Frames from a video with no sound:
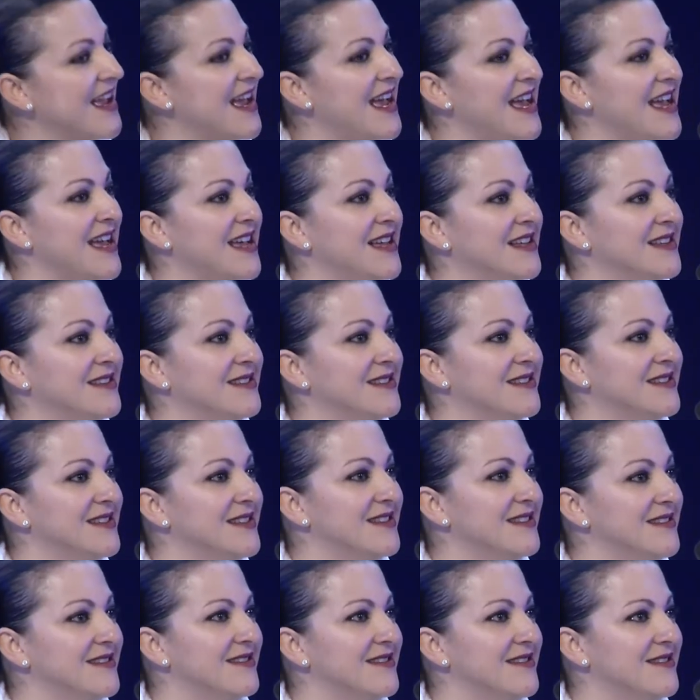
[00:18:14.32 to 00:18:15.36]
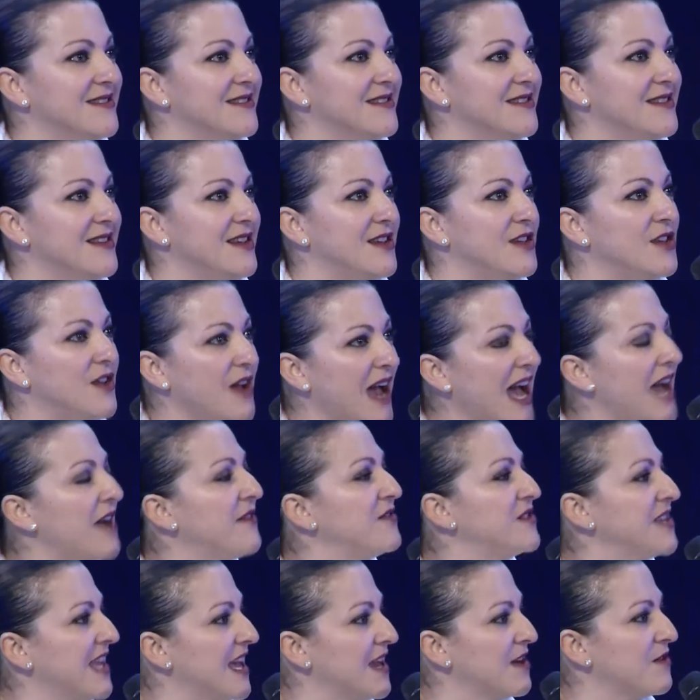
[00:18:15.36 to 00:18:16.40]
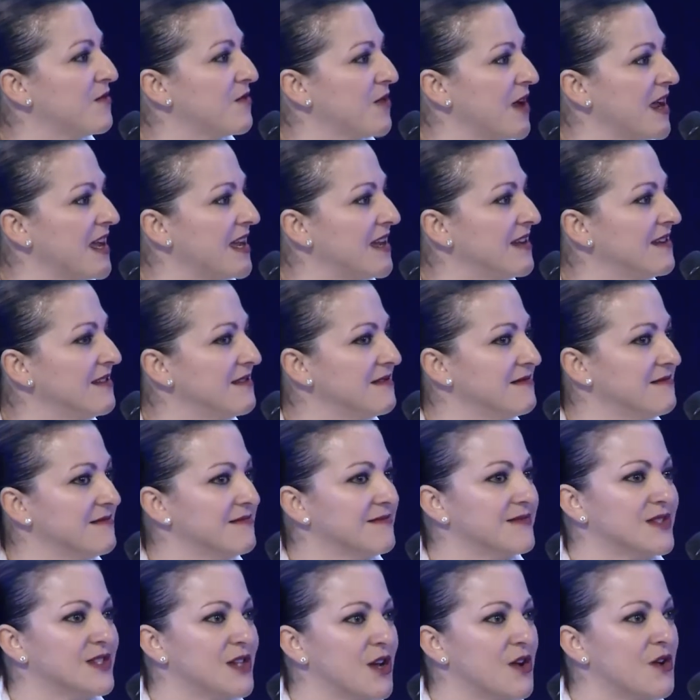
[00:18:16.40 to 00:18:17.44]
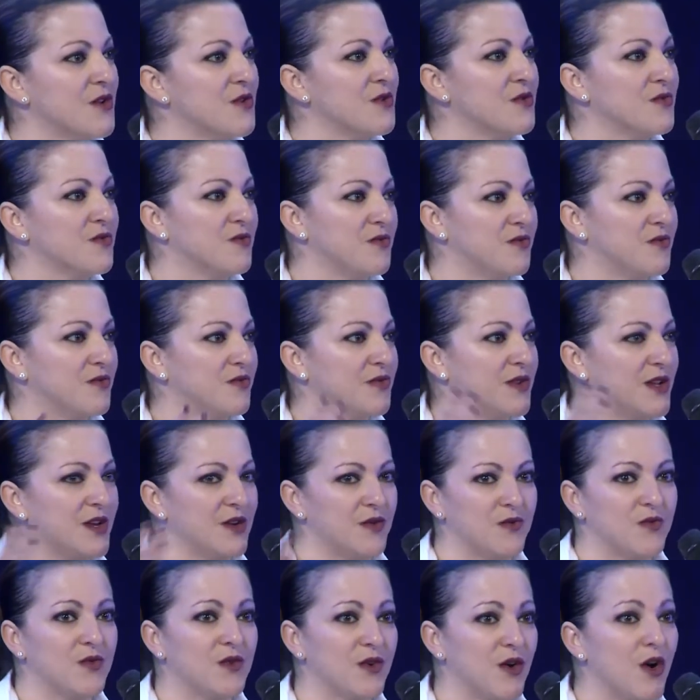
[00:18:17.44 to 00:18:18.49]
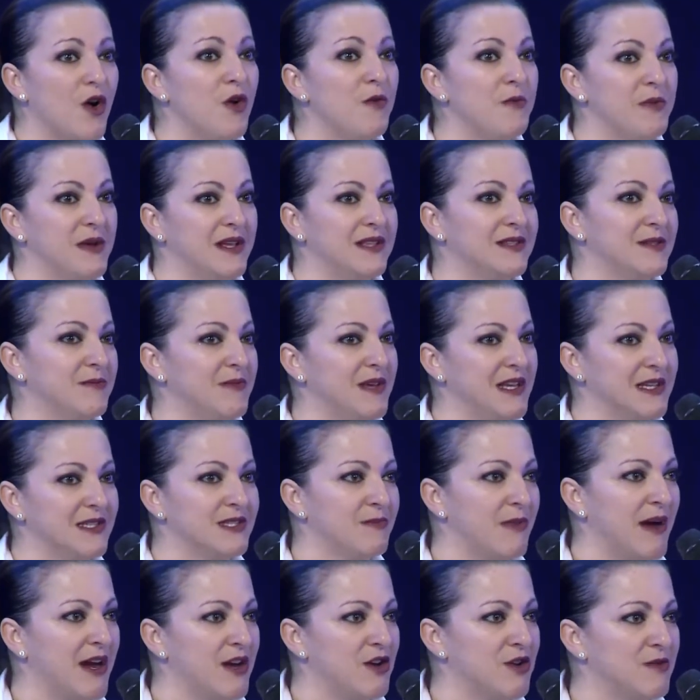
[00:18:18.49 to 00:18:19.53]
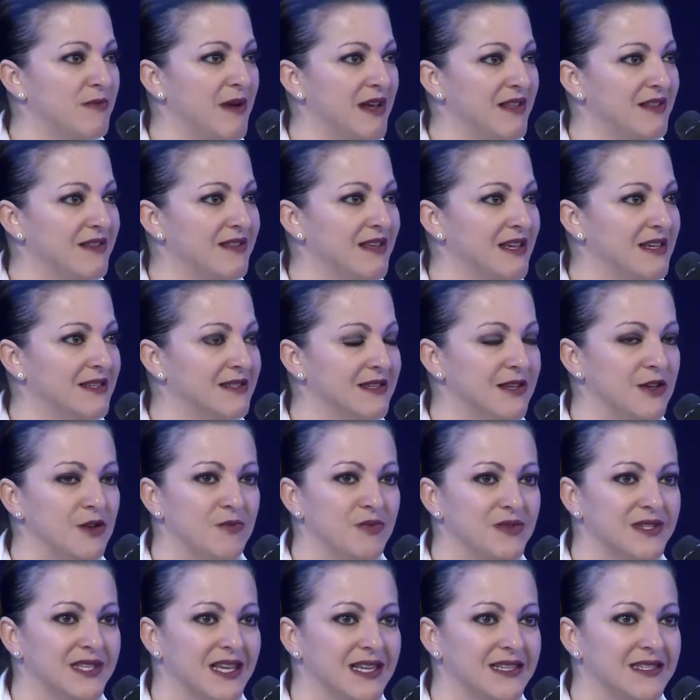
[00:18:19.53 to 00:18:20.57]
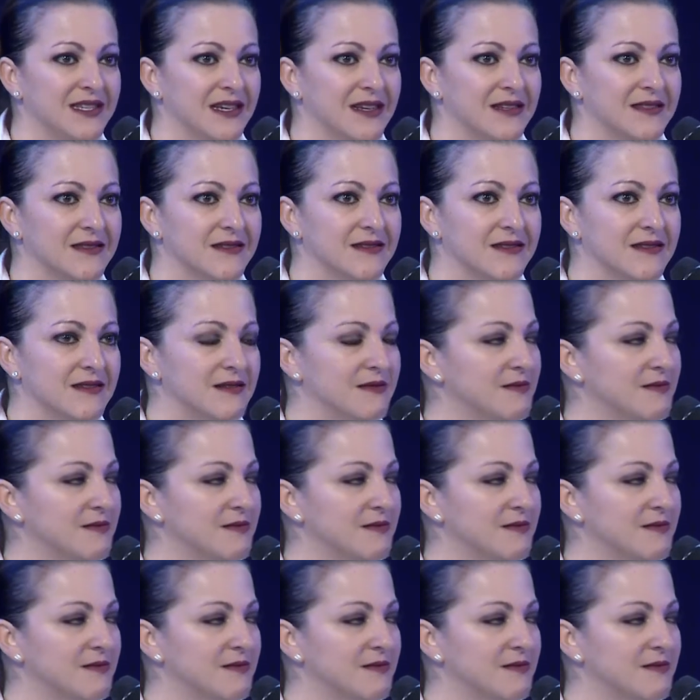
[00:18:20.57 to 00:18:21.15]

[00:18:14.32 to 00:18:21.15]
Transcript: and you have to get it right. So, you know, we're hoping to be inspired by the things that you present us.